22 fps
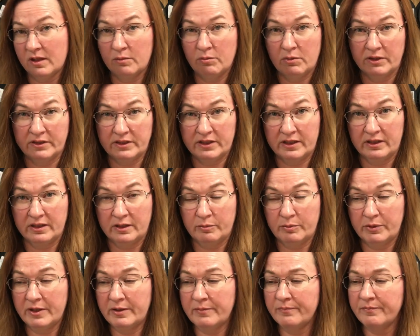a
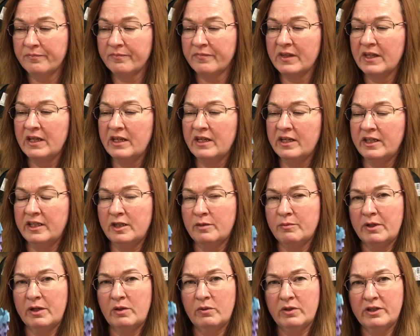multicolor print,
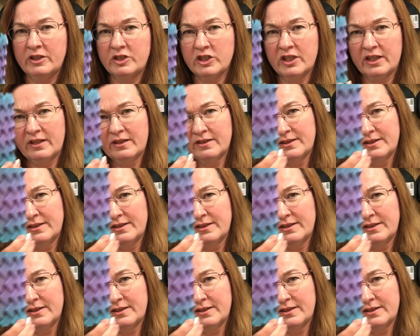you might want to